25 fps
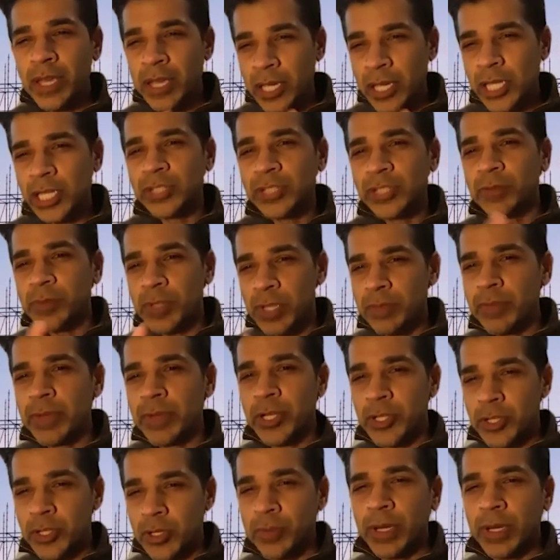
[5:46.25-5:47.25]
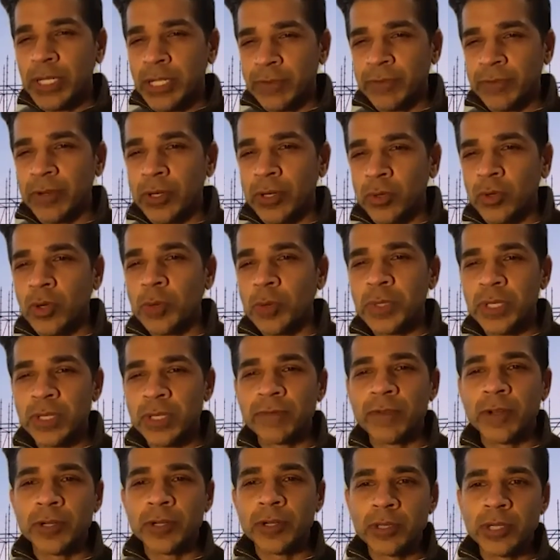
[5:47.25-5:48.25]
Each of them is administered by different groups of
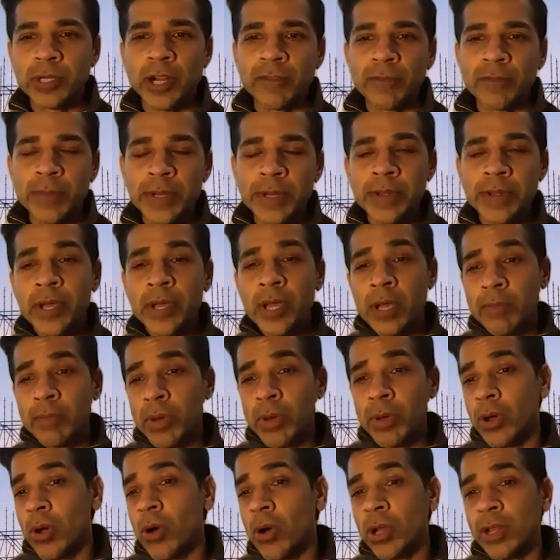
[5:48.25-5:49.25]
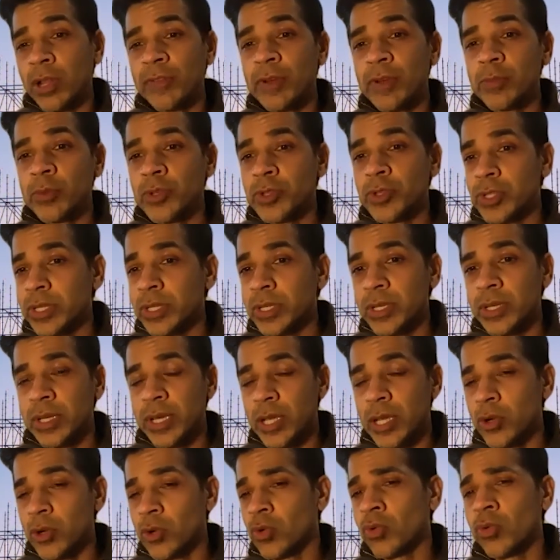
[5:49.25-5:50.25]
the federal government, but all of them will see
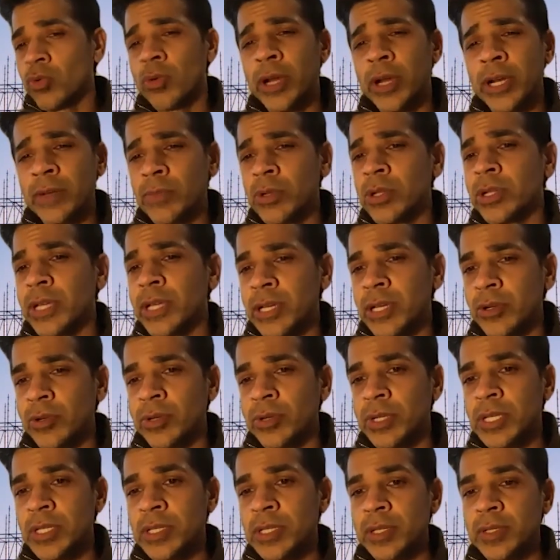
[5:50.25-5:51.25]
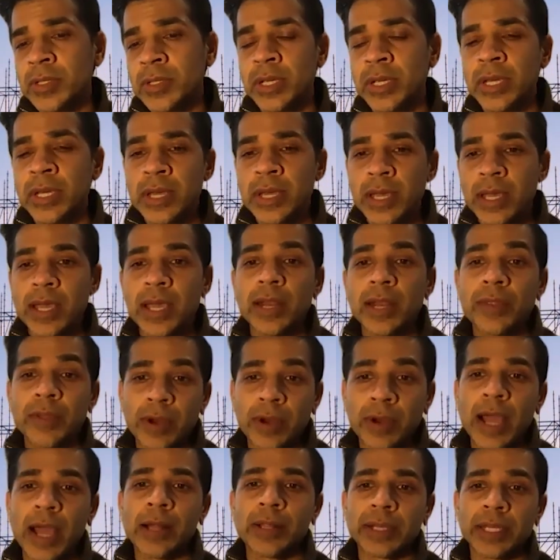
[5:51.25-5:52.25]
incredible increases in
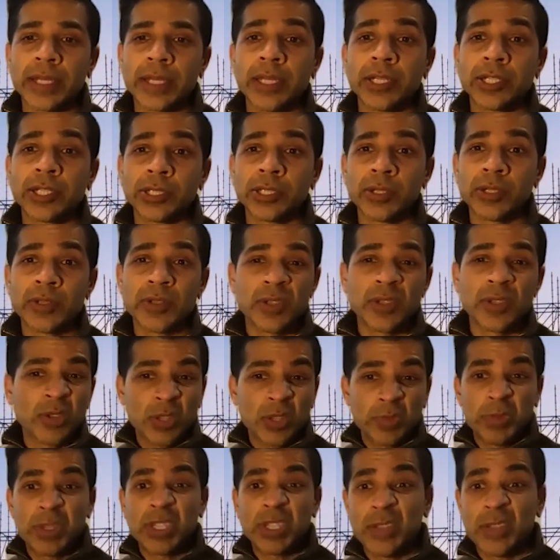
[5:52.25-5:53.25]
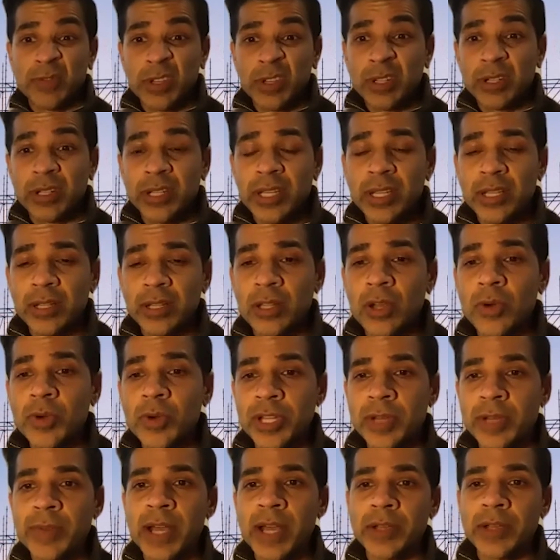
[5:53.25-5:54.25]
their allocation. So specifically,
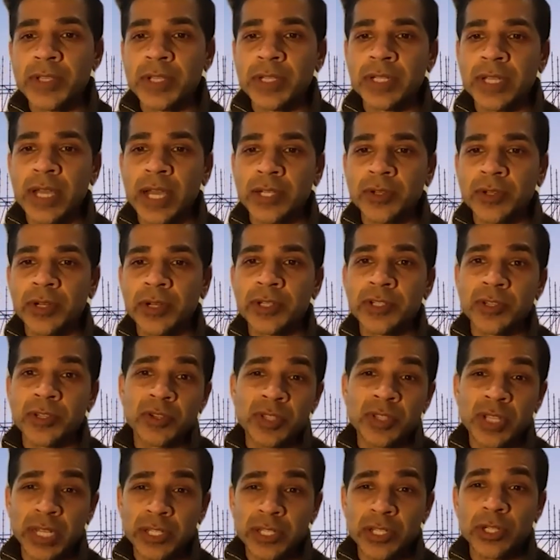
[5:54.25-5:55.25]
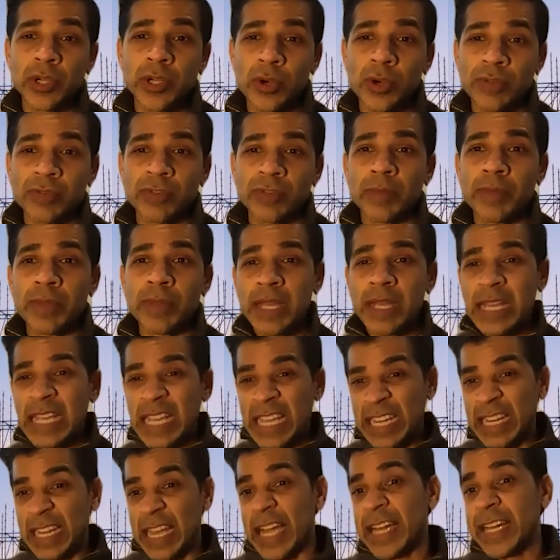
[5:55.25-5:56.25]
low-income housing tax credits are set to go from
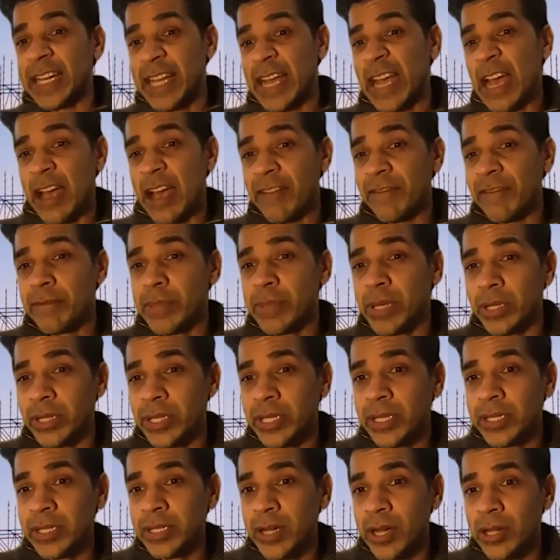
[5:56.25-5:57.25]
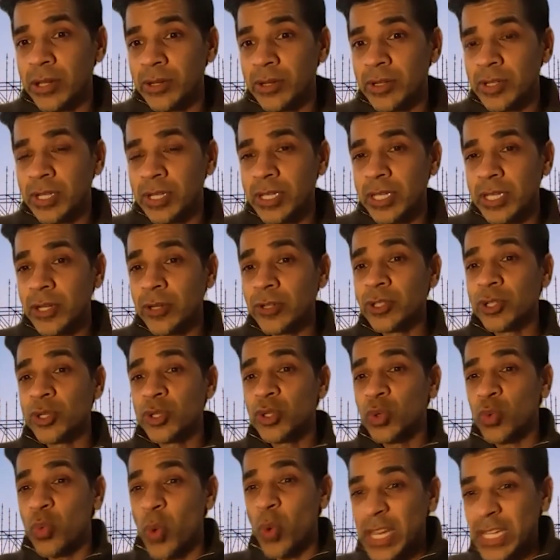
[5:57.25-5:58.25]
$9.5 billion a year to
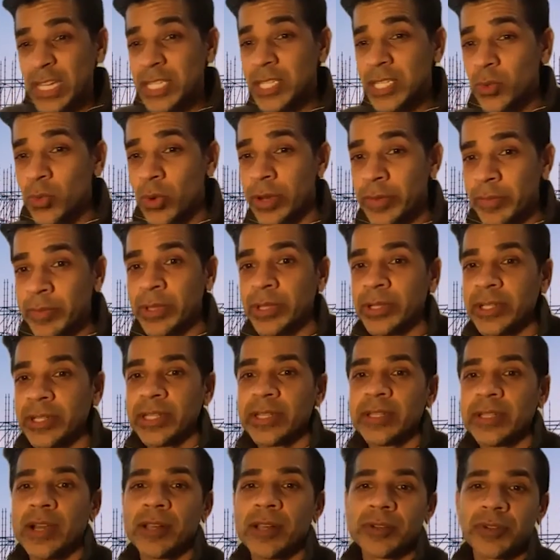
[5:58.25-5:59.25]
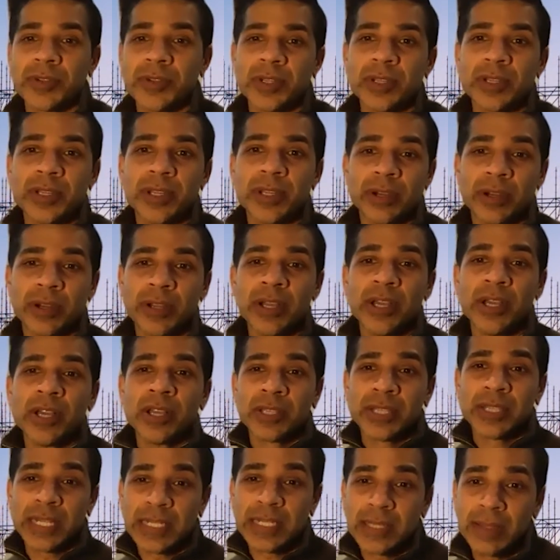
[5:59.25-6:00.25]
$21 billion a year.
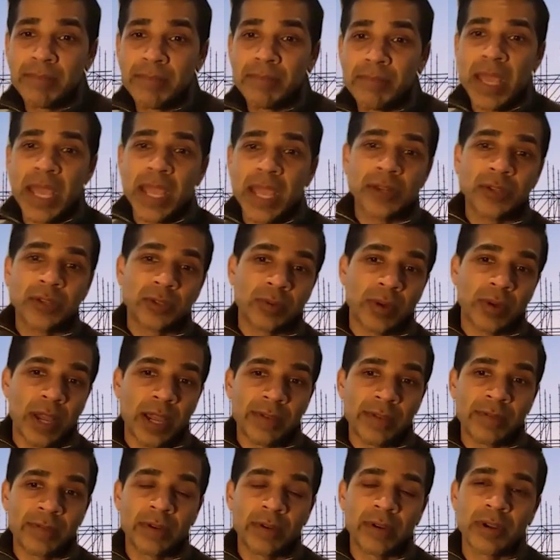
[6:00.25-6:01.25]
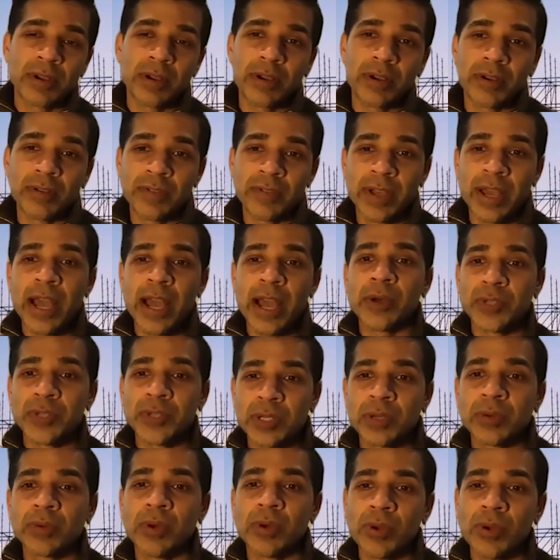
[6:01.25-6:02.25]
So that's the main driver of the
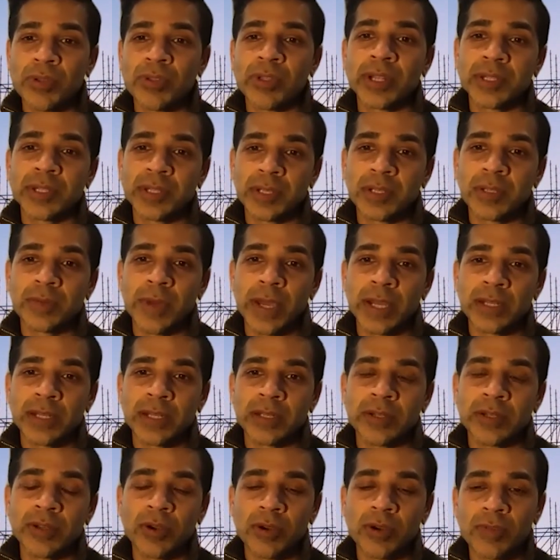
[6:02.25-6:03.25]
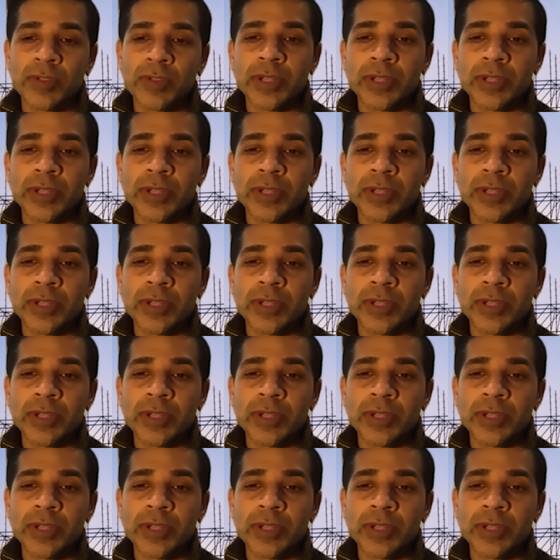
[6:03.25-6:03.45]
housing growth that's expected over the